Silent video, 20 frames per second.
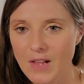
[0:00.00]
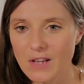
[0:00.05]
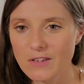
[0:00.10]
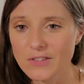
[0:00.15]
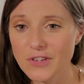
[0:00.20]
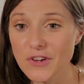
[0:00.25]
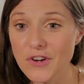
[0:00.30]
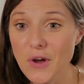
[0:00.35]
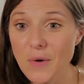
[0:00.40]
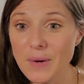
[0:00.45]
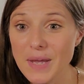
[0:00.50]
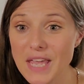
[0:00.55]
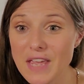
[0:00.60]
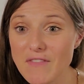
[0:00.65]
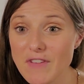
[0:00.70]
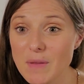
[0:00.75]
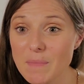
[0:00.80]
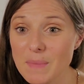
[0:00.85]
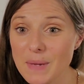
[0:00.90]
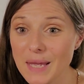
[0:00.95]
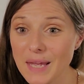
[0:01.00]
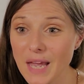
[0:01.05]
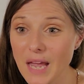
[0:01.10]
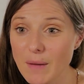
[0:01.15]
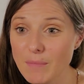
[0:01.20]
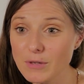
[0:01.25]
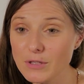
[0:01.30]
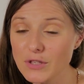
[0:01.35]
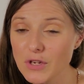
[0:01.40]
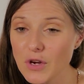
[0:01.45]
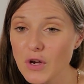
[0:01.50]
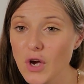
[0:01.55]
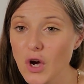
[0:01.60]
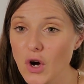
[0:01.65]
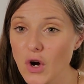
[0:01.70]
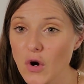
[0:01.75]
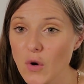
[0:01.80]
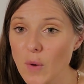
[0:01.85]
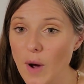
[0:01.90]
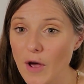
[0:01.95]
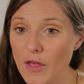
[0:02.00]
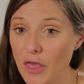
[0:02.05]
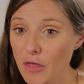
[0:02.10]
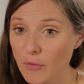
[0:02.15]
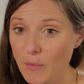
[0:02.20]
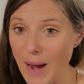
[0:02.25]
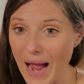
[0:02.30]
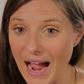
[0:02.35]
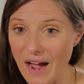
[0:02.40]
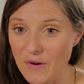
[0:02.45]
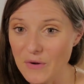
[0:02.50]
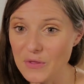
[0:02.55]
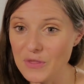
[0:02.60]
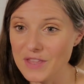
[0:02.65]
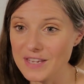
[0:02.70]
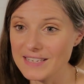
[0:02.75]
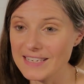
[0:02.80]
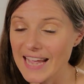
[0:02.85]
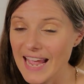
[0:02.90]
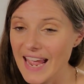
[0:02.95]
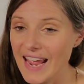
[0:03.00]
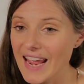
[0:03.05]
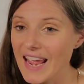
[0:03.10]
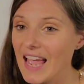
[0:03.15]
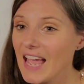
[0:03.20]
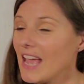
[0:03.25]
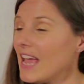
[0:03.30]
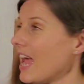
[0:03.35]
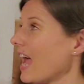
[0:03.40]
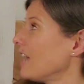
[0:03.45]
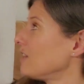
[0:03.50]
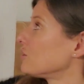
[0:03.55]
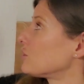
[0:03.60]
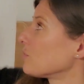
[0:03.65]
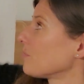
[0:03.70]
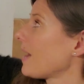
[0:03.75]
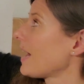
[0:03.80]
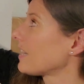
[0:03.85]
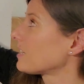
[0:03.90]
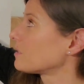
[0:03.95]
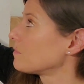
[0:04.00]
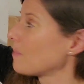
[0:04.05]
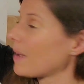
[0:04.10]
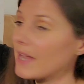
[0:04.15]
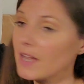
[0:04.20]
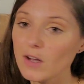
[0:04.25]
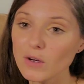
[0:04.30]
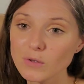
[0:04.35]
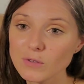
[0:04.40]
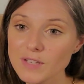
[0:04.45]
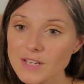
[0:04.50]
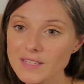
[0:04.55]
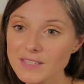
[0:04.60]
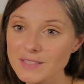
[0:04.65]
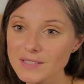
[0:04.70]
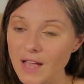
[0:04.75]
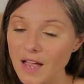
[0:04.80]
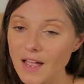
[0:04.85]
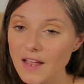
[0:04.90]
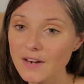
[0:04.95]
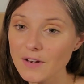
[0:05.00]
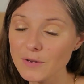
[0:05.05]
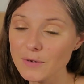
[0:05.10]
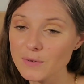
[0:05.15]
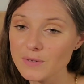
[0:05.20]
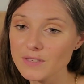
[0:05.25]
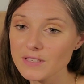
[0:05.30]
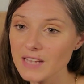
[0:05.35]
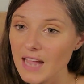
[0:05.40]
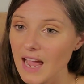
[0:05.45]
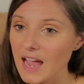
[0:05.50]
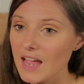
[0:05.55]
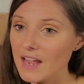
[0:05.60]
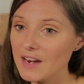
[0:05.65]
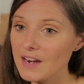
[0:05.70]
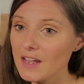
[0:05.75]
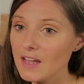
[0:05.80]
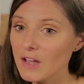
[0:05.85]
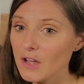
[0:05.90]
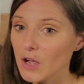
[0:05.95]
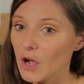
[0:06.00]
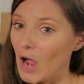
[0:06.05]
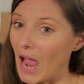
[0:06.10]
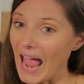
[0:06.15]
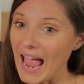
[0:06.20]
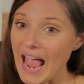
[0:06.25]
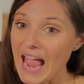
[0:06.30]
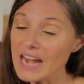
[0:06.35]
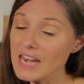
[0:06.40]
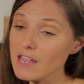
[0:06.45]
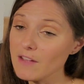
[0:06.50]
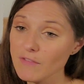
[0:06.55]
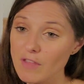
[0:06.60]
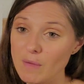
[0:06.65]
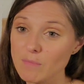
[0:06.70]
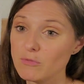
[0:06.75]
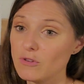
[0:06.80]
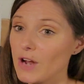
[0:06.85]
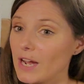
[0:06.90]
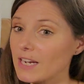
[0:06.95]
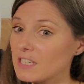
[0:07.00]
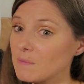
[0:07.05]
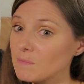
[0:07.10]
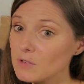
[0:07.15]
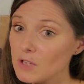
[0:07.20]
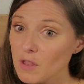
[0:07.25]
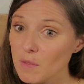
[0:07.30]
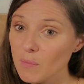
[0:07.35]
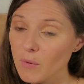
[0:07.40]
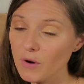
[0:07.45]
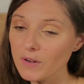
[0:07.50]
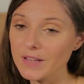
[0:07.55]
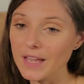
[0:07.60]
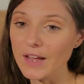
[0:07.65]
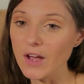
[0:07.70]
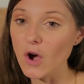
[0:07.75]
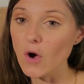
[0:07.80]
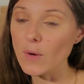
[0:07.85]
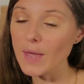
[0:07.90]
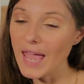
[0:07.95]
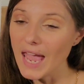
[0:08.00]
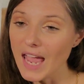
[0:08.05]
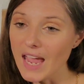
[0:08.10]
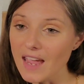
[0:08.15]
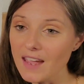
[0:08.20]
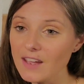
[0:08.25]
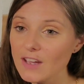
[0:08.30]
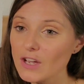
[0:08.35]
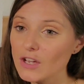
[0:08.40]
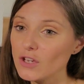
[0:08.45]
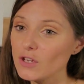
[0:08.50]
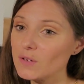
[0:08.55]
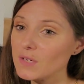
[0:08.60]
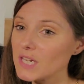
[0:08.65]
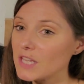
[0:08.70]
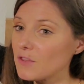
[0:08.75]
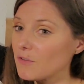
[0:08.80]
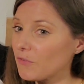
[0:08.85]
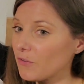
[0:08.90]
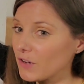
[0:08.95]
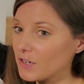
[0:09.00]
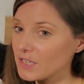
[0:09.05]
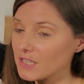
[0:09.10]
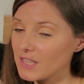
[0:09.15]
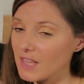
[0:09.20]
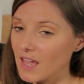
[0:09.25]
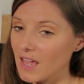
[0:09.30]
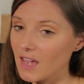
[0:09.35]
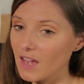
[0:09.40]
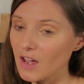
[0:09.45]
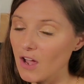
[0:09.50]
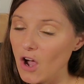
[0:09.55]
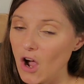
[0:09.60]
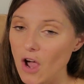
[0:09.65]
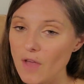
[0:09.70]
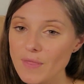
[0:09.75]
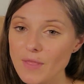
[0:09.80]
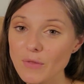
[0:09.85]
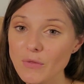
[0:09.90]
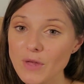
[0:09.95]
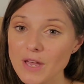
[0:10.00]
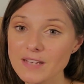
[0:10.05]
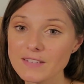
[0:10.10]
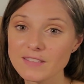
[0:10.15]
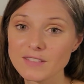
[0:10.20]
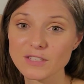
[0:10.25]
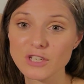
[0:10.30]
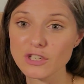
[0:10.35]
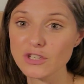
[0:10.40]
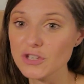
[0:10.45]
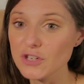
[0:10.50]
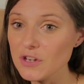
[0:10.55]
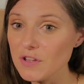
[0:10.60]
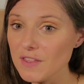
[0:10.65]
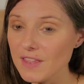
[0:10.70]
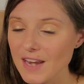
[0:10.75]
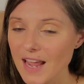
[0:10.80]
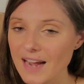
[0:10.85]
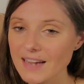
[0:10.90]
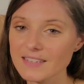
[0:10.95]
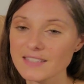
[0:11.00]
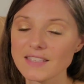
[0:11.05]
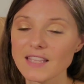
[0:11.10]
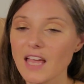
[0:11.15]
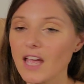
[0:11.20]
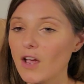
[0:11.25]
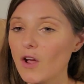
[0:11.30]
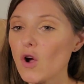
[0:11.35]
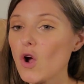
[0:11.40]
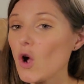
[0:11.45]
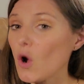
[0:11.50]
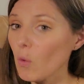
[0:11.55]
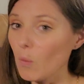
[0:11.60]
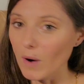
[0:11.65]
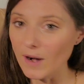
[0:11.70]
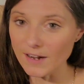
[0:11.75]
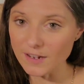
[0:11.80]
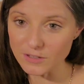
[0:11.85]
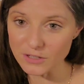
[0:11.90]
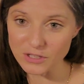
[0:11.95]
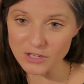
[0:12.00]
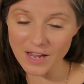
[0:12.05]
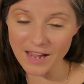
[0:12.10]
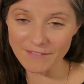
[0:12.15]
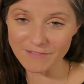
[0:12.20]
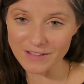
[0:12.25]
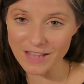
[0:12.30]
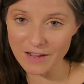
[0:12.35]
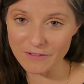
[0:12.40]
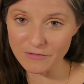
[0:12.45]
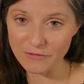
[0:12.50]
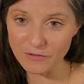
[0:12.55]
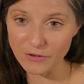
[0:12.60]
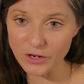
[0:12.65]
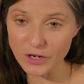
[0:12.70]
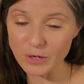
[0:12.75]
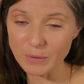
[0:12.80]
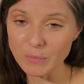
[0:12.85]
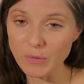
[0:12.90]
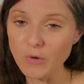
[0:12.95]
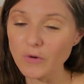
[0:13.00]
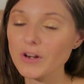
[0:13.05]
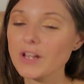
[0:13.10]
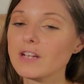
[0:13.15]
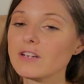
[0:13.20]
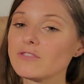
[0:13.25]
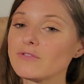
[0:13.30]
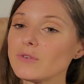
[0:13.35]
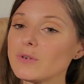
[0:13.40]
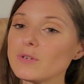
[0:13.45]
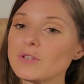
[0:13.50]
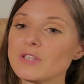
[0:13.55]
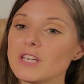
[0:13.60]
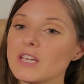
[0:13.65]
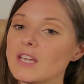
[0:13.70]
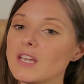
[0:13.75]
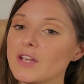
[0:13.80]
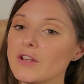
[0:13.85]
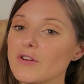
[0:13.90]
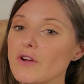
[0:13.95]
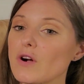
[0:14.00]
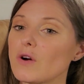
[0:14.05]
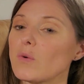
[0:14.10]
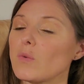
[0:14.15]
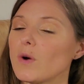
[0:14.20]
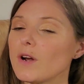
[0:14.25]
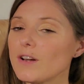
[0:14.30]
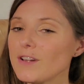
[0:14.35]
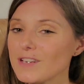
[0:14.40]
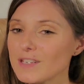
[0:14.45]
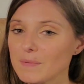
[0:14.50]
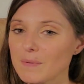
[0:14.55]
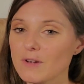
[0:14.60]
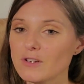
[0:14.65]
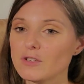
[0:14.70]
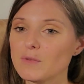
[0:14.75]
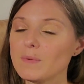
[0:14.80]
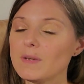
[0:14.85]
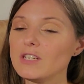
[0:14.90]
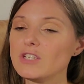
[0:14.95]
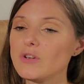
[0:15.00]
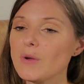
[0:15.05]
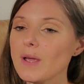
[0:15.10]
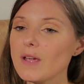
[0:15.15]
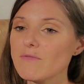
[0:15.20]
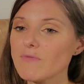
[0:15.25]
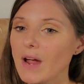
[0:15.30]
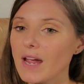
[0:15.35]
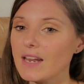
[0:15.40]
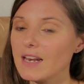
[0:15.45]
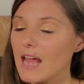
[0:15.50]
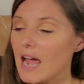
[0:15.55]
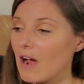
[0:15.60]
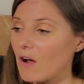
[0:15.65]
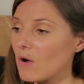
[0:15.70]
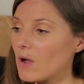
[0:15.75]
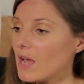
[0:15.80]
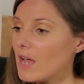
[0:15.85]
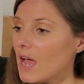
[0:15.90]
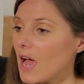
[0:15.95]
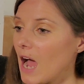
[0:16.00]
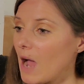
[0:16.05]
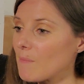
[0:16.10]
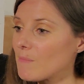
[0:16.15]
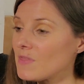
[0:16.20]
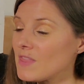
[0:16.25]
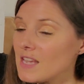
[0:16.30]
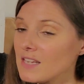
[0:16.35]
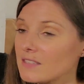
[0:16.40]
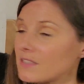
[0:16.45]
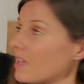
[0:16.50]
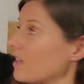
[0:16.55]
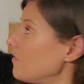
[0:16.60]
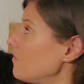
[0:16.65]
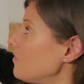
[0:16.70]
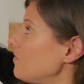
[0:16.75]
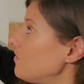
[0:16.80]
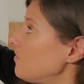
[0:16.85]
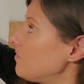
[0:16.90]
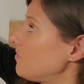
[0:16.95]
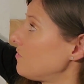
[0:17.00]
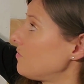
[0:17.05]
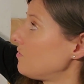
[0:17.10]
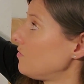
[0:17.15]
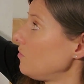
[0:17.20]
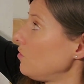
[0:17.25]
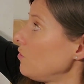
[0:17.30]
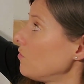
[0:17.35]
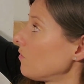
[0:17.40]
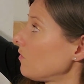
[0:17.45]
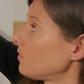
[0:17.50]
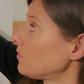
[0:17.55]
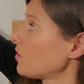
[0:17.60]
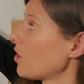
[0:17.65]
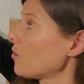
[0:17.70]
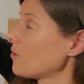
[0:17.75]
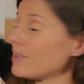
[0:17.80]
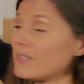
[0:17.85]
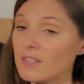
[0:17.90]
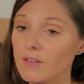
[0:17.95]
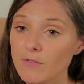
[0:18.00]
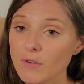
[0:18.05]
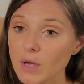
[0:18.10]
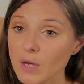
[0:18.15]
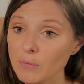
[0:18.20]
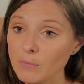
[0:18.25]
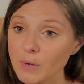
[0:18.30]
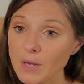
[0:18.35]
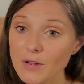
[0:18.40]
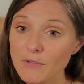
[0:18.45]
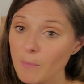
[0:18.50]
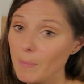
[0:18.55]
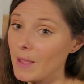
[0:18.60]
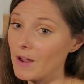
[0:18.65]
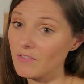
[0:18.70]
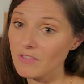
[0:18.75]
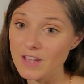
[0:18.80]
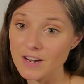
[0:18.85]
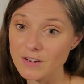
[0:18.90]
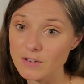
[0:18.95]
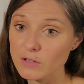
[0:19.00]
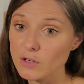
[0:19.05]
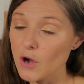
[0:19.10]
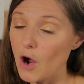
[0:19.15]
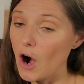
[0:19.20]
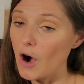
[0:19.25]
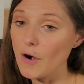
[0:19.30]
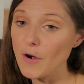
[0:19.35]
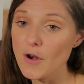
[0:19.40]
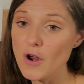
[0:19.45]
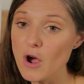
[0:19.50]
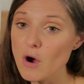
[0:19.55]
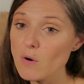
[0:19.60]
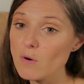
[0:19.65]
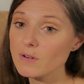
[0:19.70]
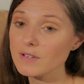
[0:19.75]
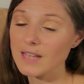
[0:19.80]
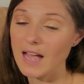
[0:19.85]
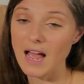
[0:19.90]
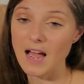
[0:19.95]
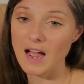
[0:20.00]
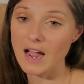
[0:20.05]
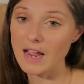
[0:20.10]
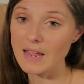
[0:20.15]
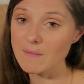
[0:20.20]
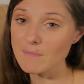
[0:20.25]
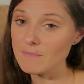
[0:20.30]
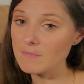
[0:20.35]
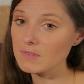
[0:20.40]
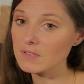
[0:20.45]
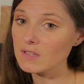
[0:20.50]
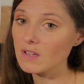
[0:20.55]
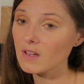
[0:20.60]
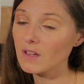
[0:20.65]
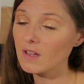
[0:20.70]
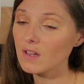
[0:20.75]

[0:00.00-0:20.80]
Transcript: So, even being able to go throughout the day and direct my oldest son, who's 10, any of them, direct them to the board, like, okay, you did the first thing on the list. Did you do the next thing? What else do you have left for your morning routine? Or what are you supposed to be doing right now? You'll notice if you can read it from there, there are no times